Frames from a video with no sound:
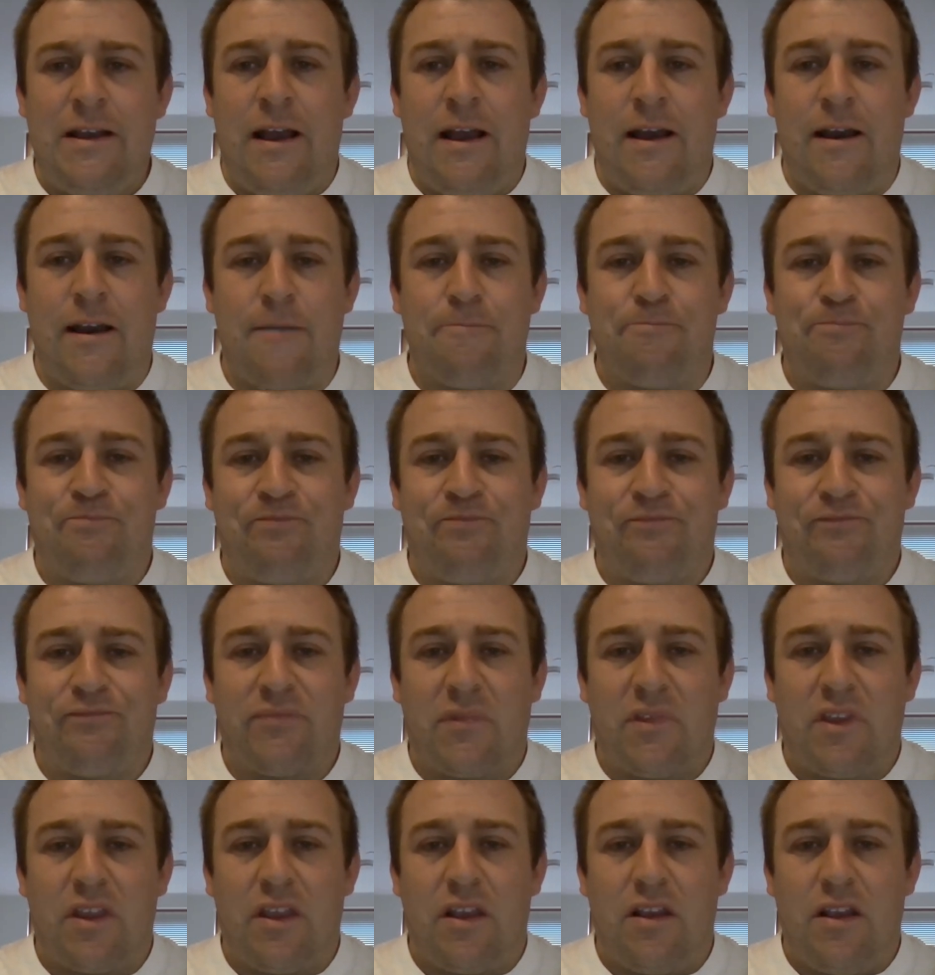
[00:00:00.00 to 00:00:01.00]

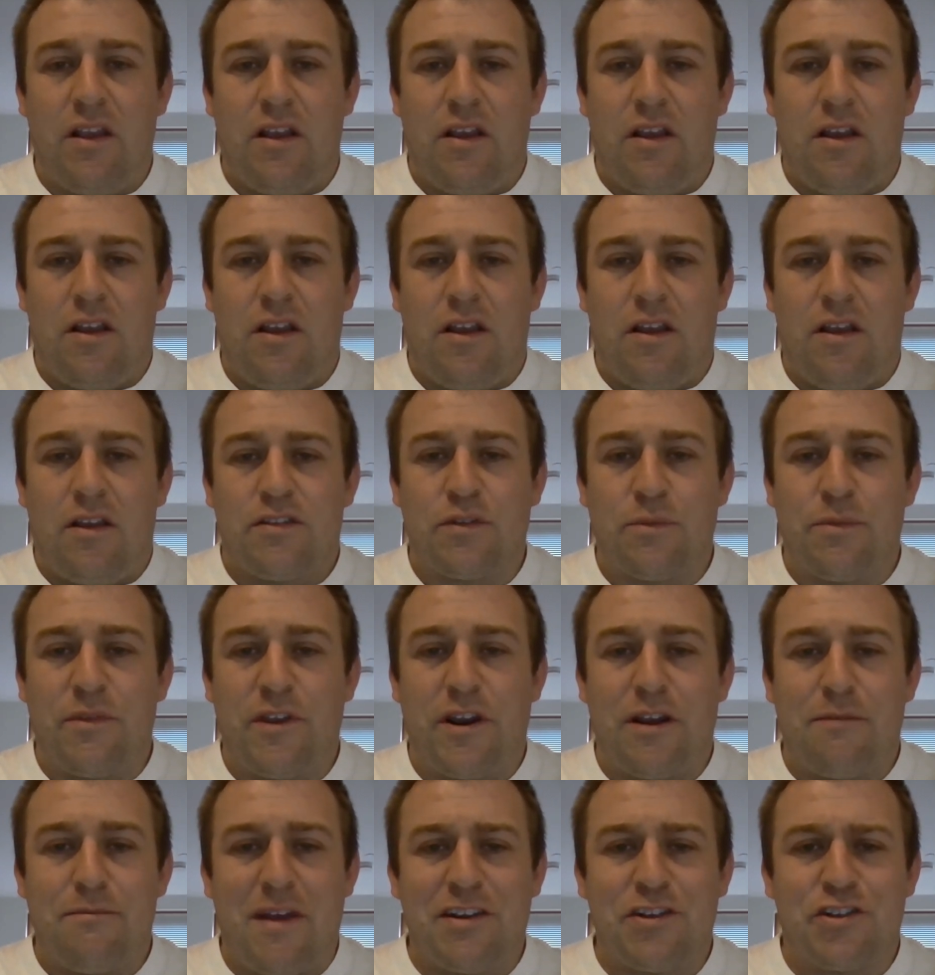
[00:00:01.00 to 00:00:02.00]

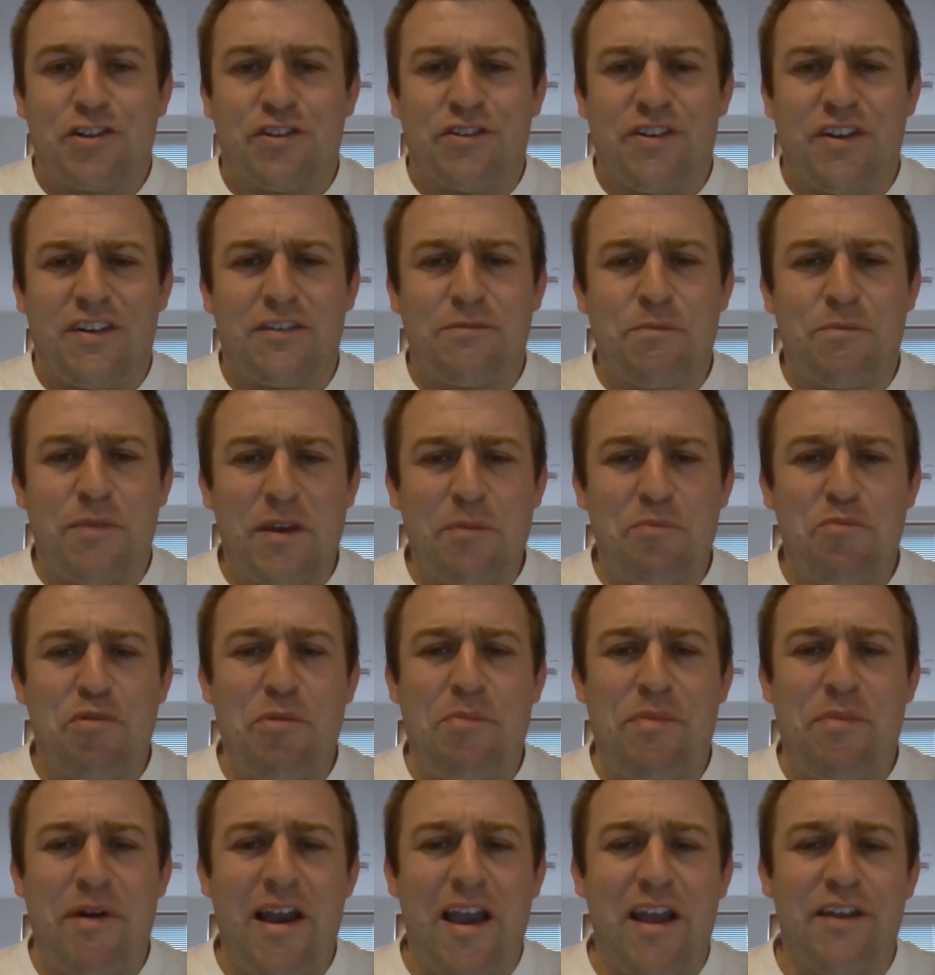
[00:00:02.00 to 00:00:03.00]
Something I mentioned earlier is be
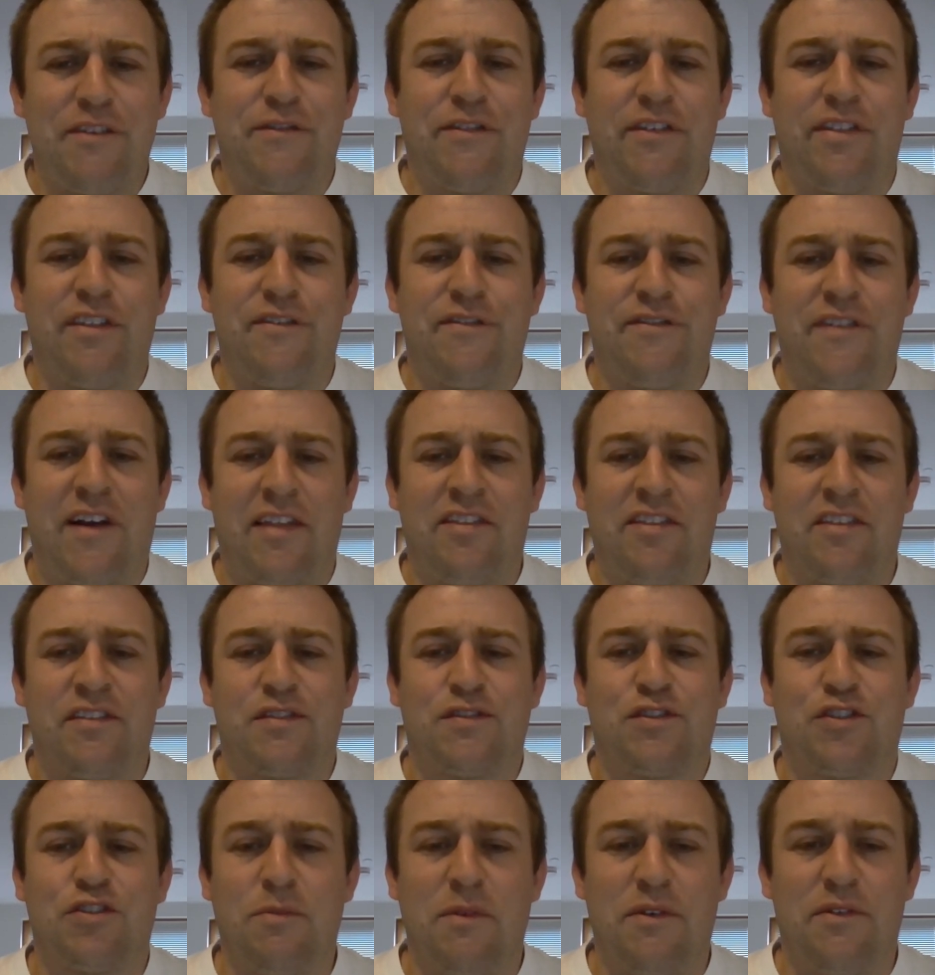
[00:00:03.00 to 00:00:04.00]
prepared for the fact that
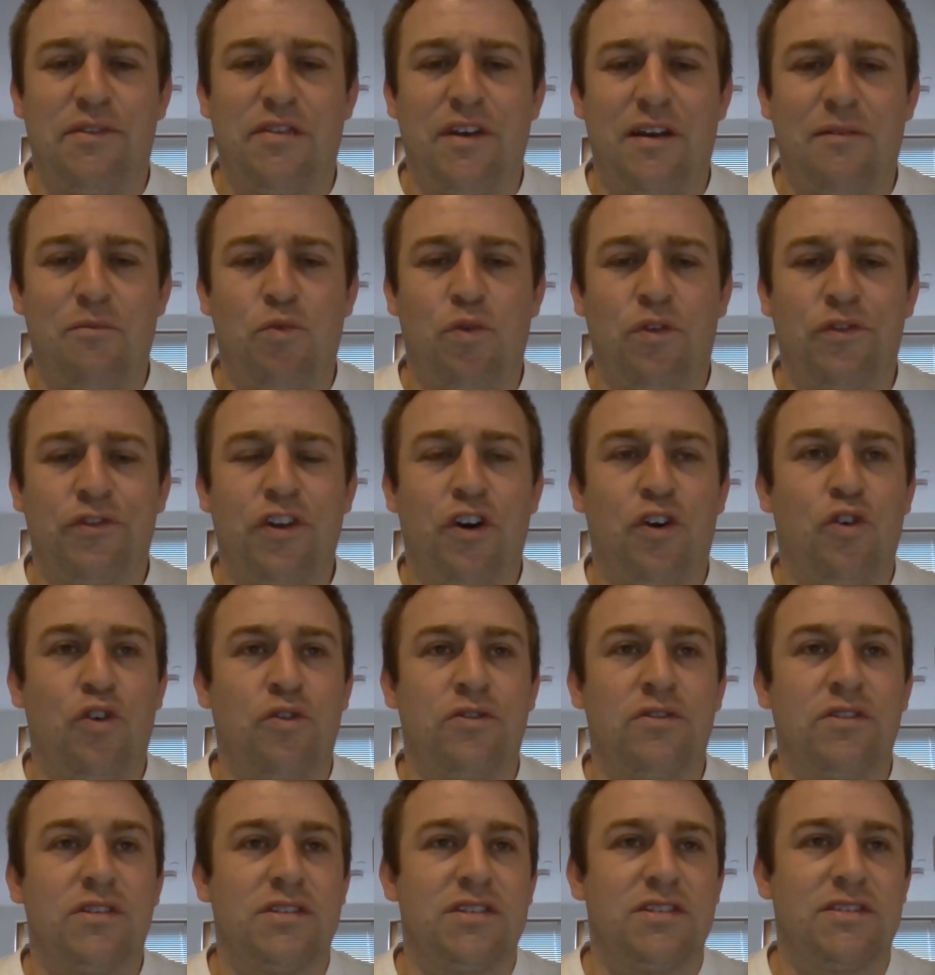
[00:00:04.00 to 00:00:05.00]
some of them will not
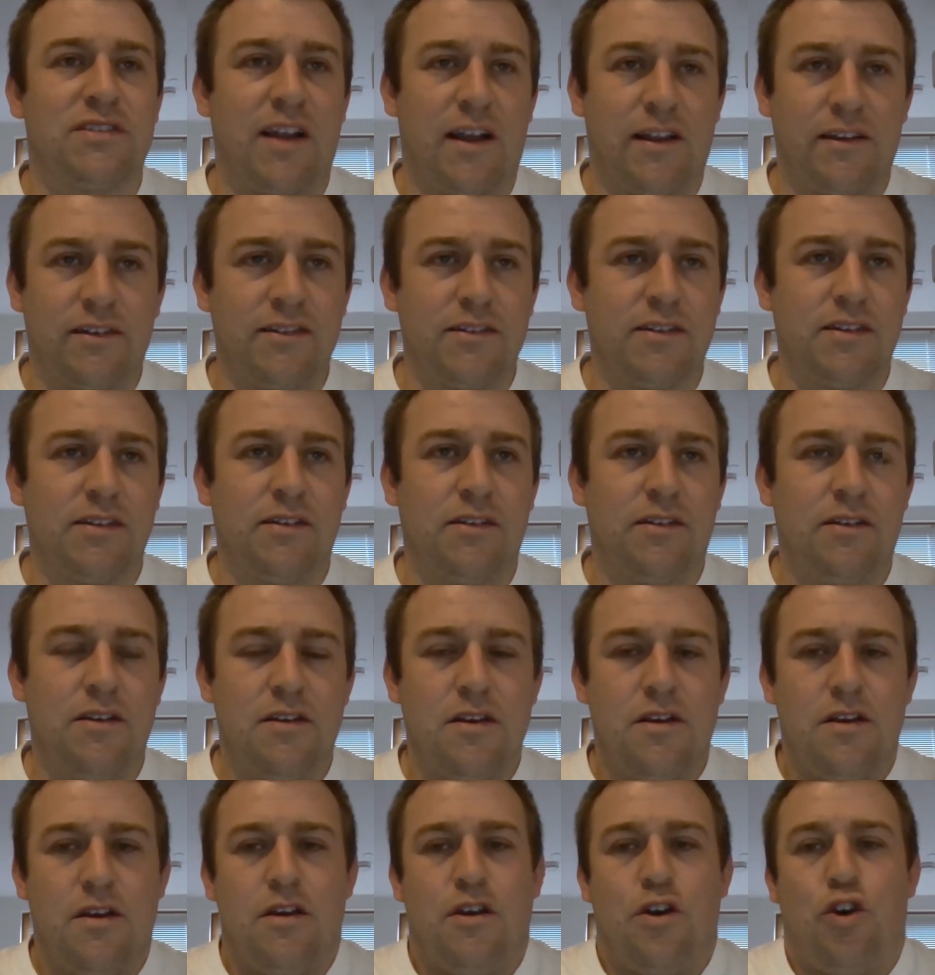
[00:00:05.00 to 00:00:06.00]
understand,
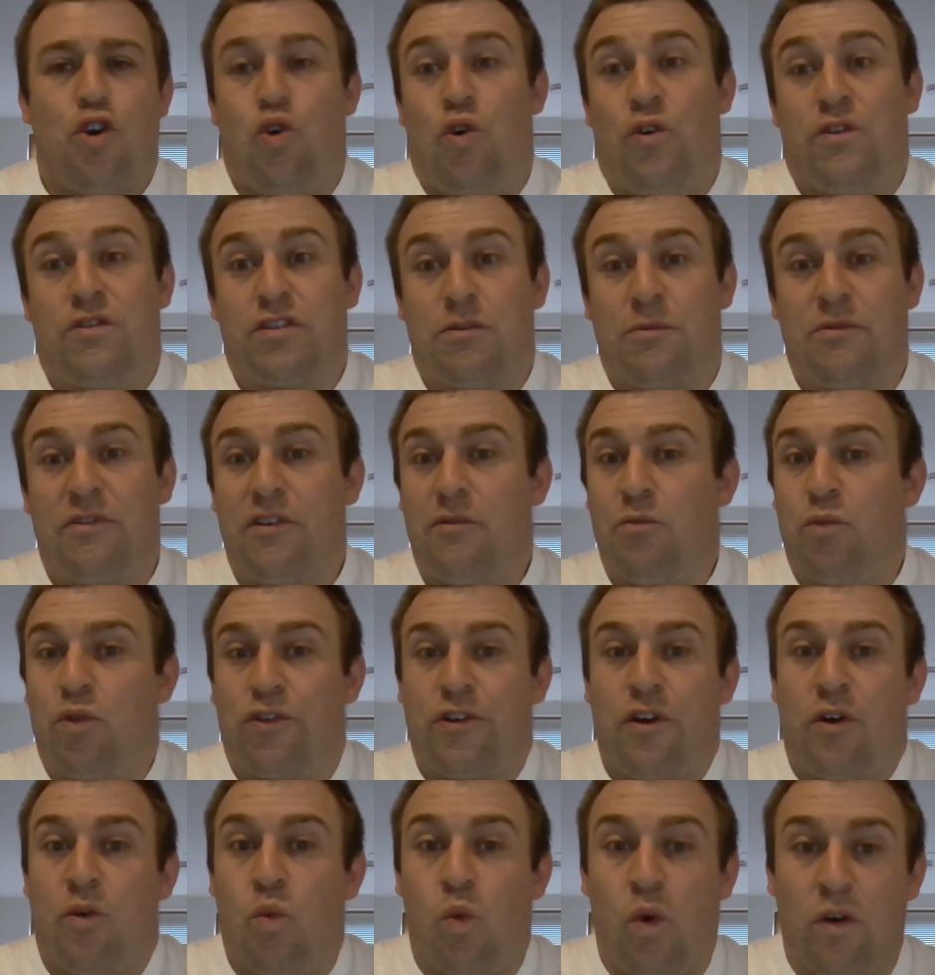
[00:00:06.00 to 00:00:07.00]
or some of them will
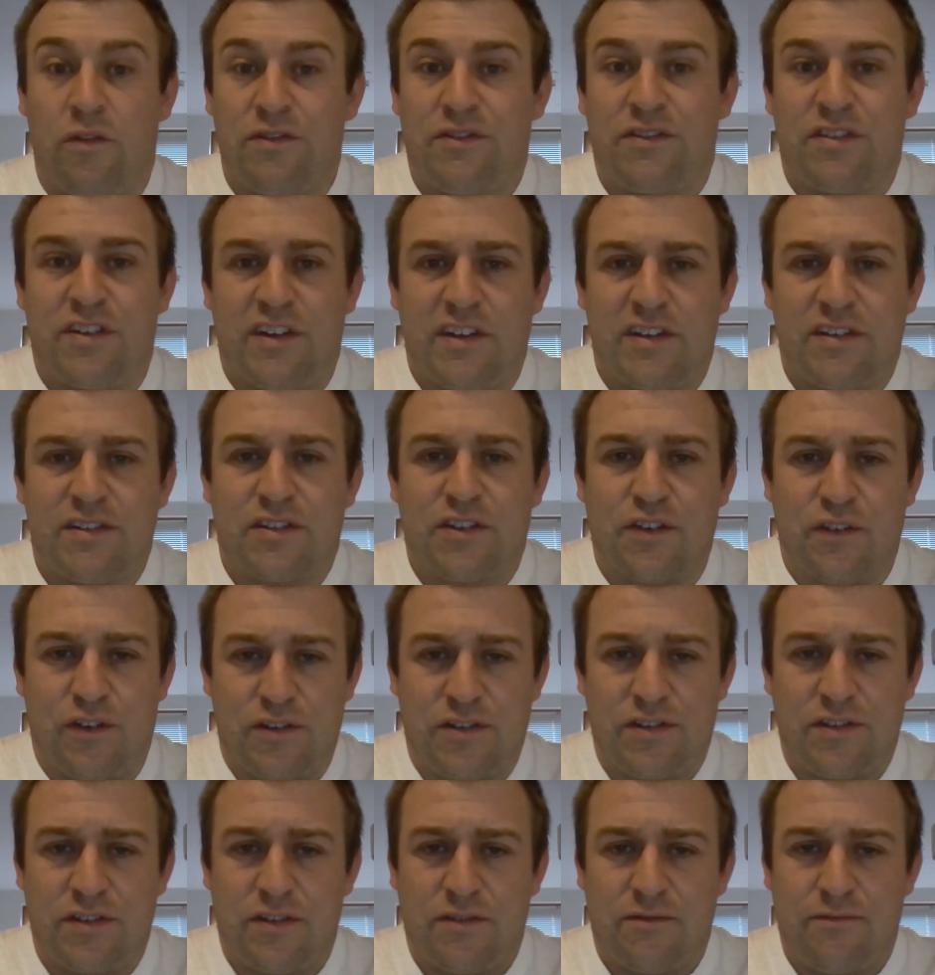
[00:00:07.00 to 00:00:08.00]
not want to
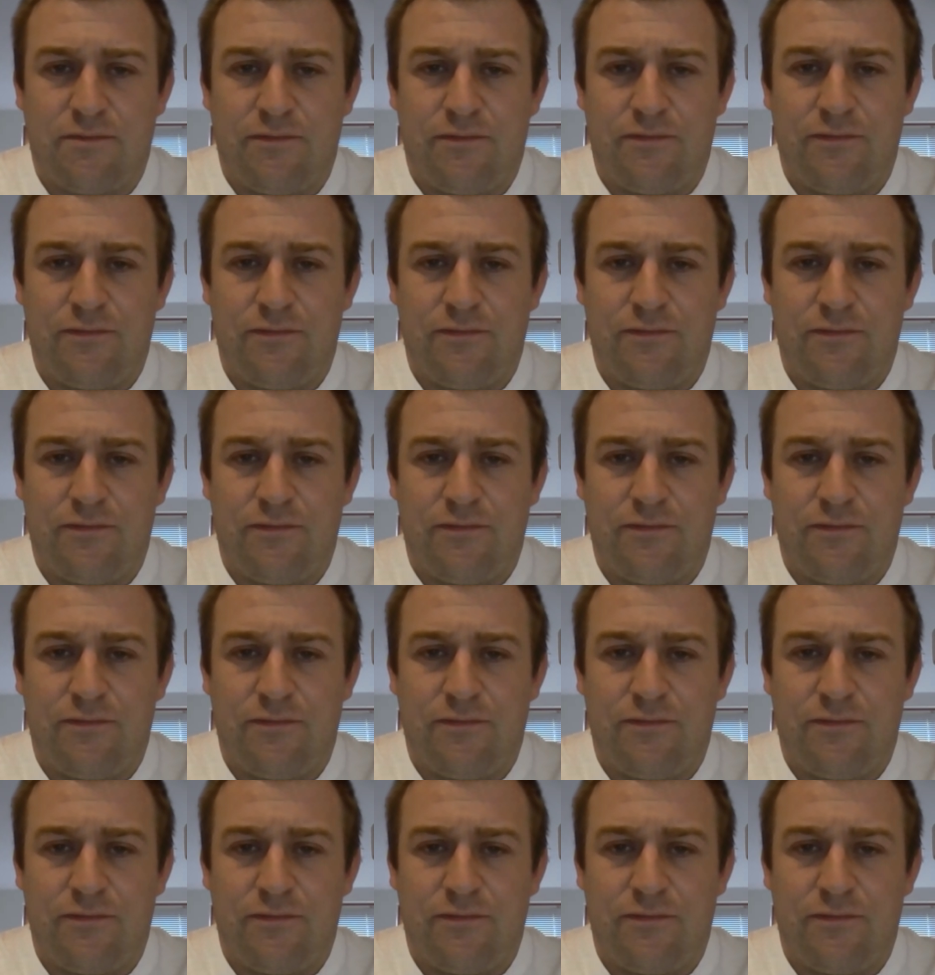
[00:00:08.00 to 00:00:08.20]
discuss.